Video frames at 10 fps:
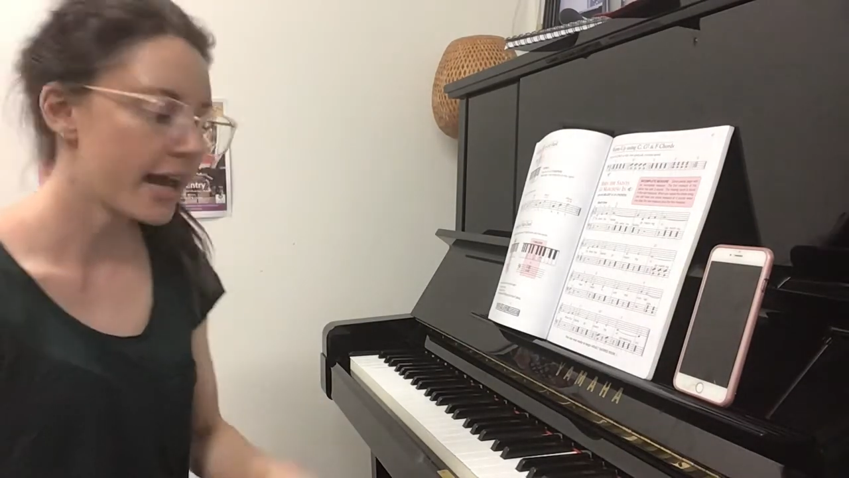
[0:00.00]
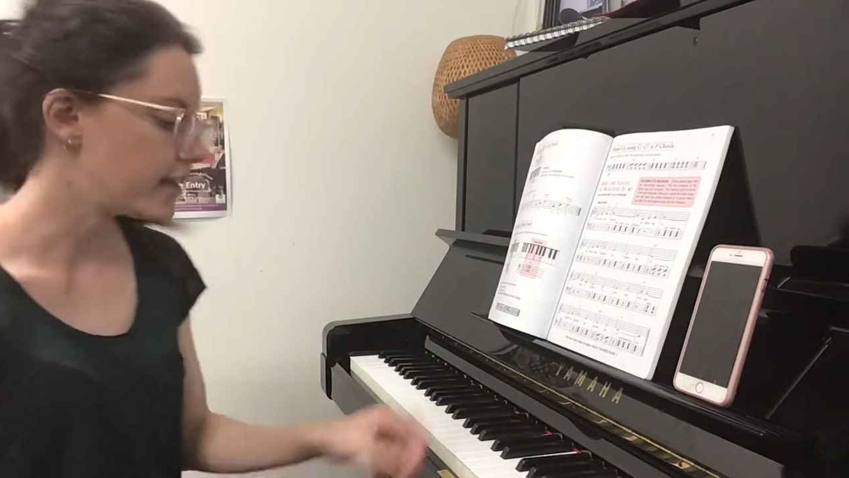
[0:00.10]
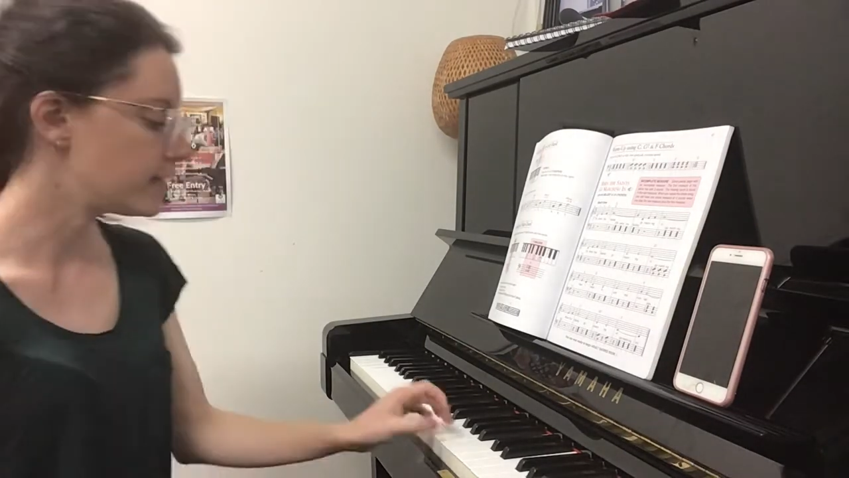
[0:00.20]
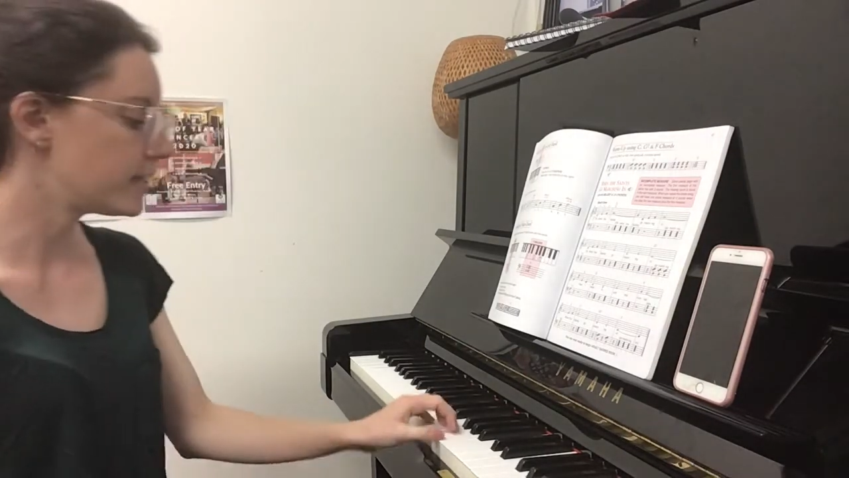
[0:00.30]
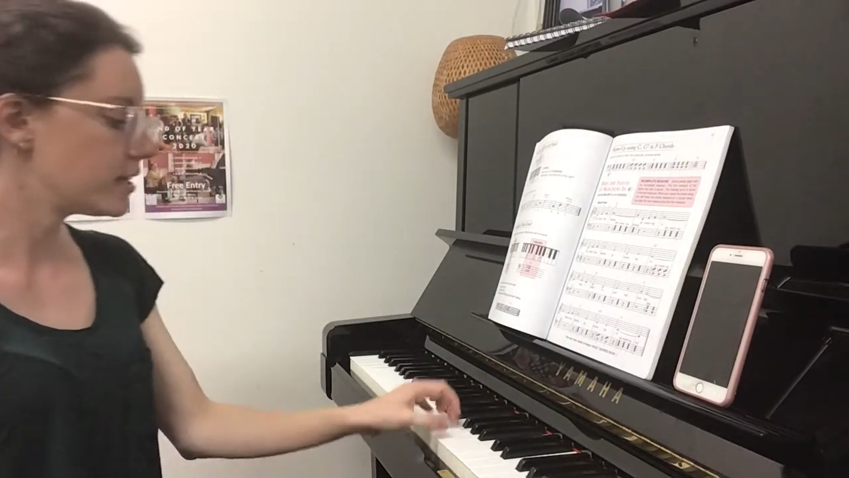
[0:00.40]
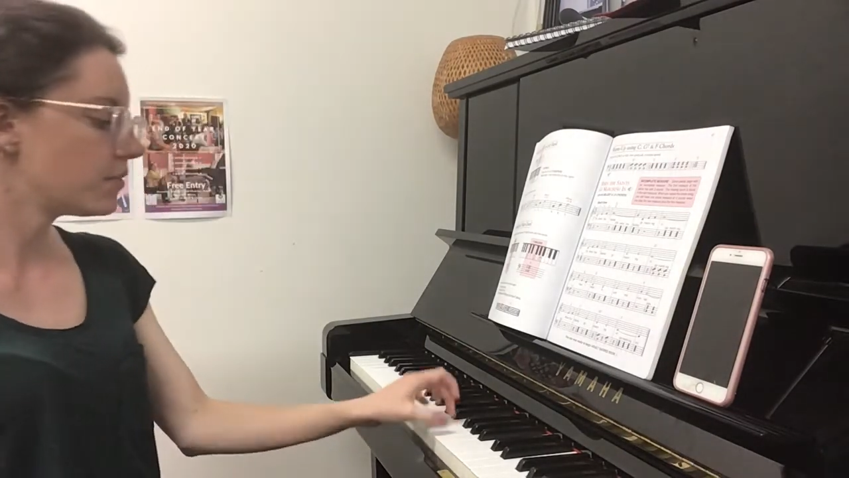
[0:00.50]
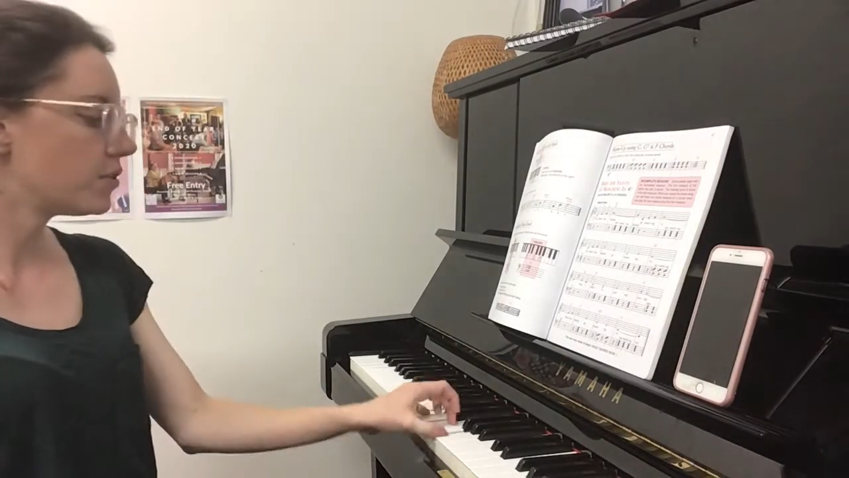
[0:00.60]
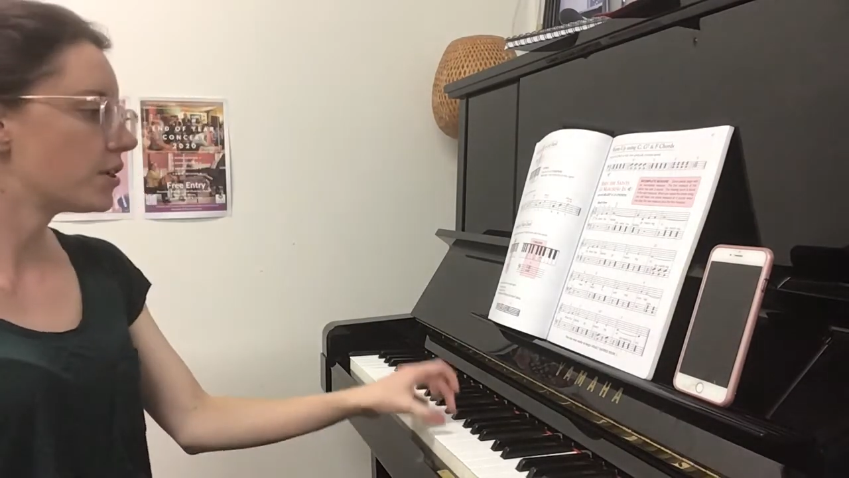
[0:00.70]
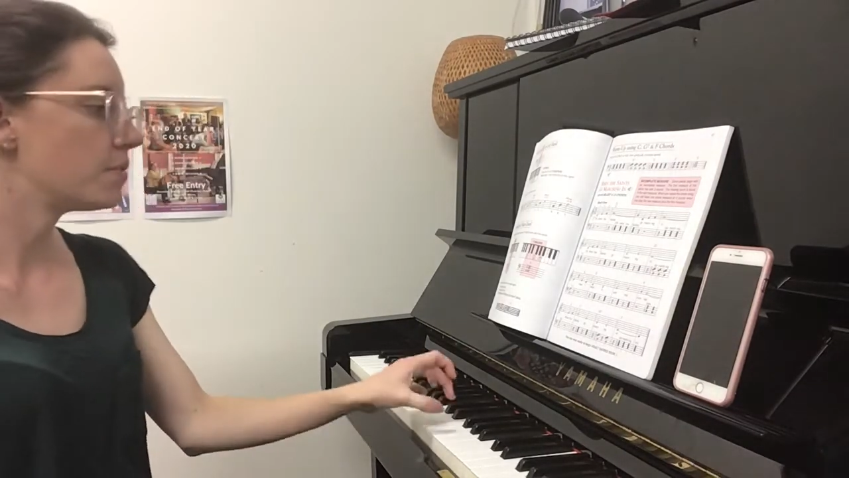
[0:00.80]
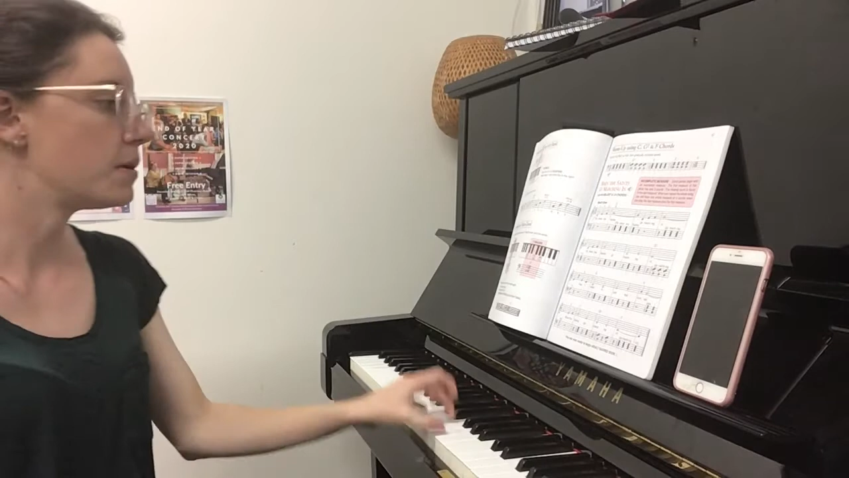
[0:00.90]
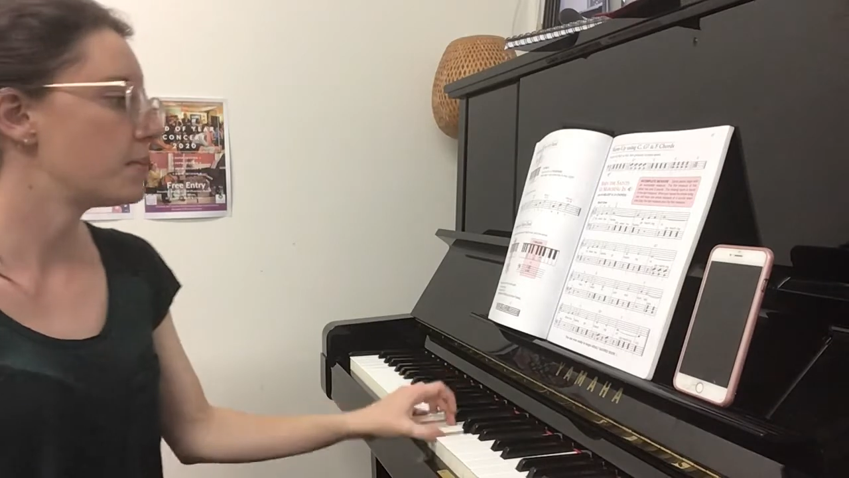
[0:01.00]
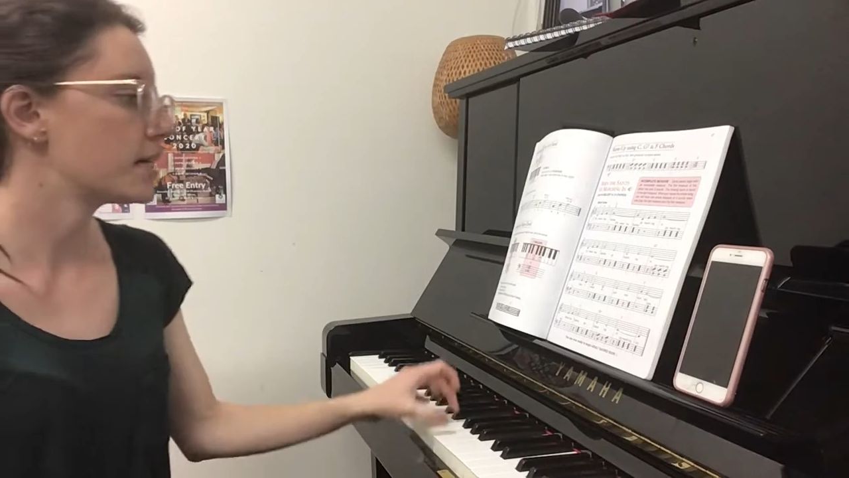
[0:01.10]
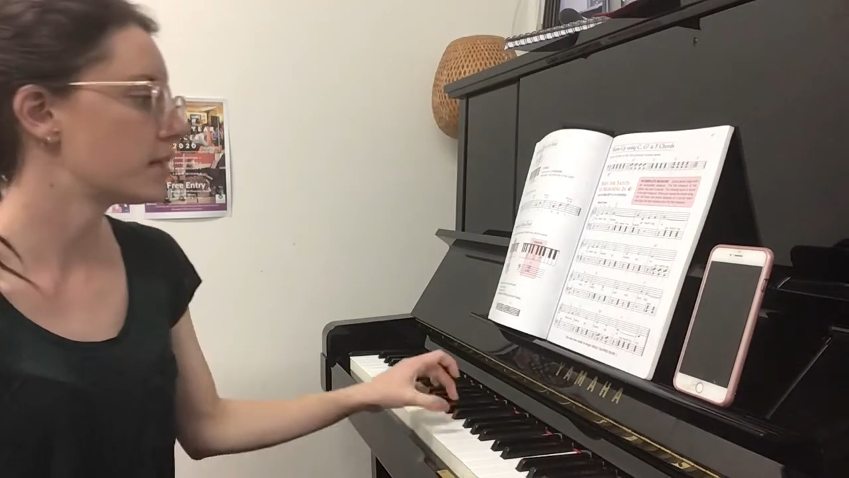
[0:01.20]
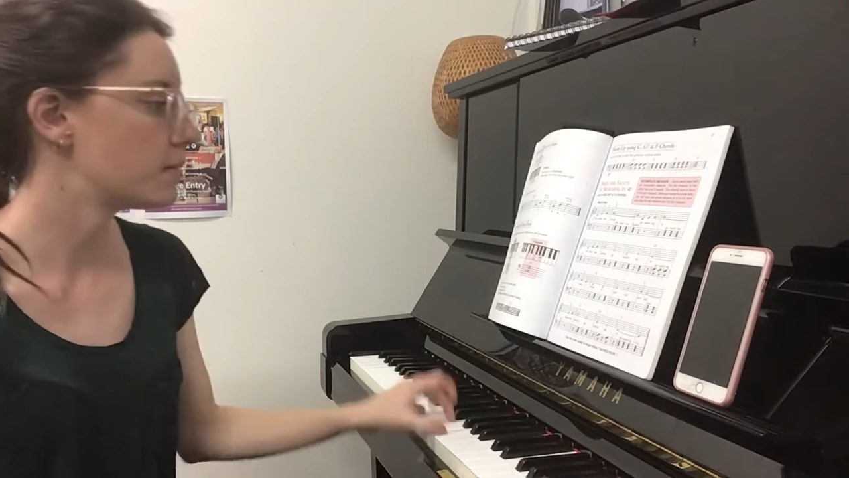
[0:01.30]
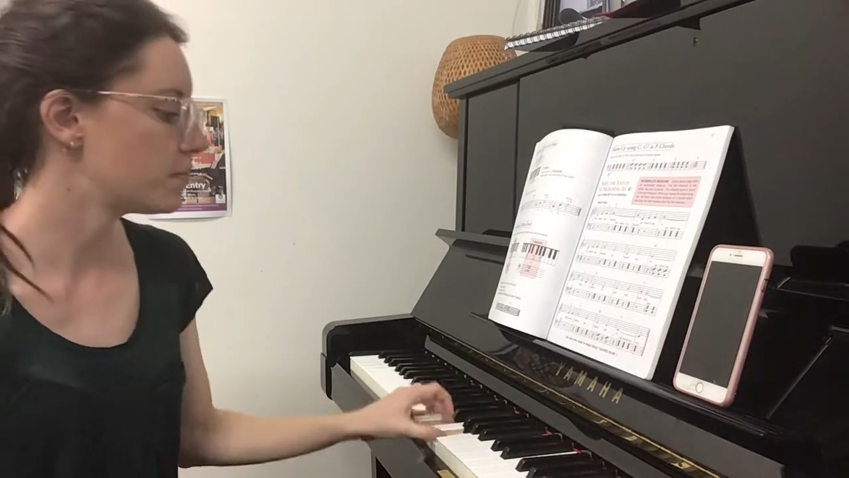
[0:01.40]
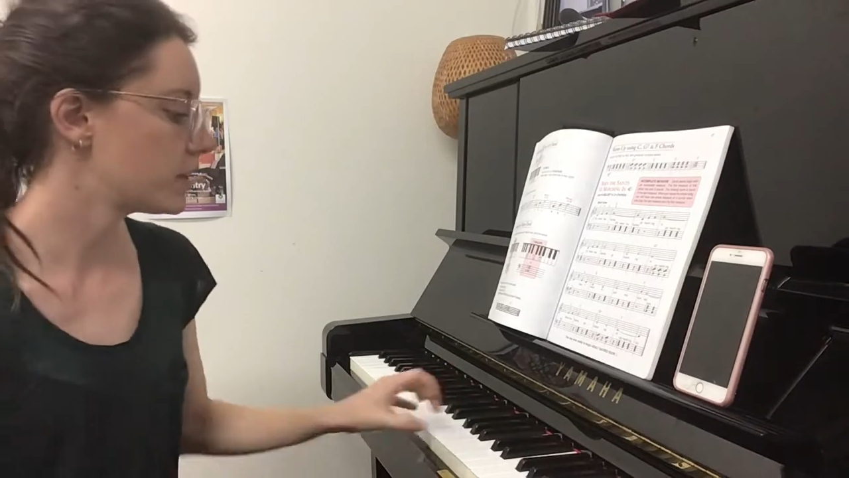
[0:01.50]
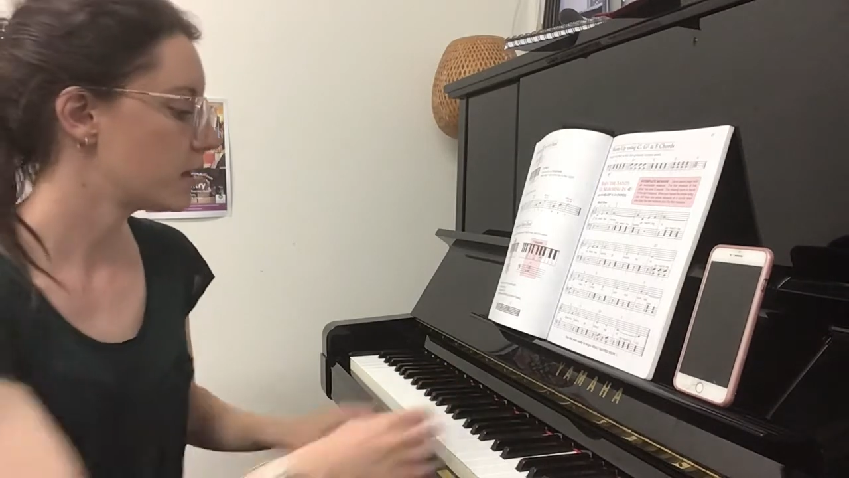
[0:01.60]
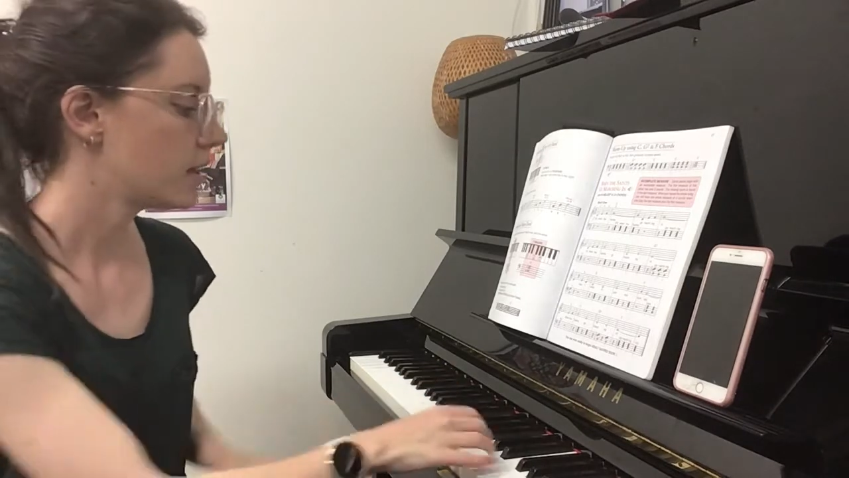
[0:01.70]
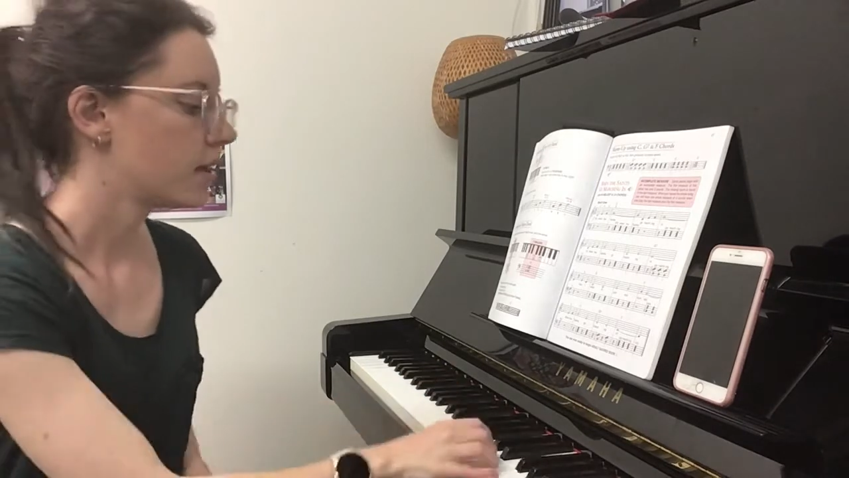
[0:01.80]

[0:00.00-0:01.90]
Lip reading: and seeing if you can mimic them